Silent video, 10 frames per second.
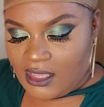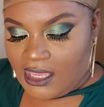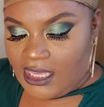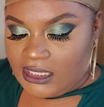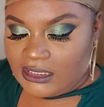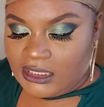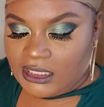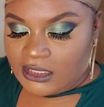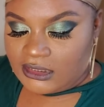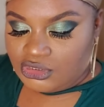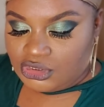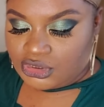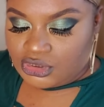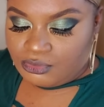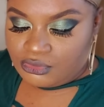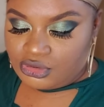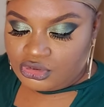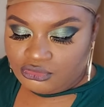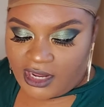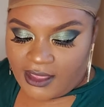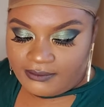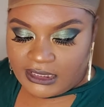And the adjustable strap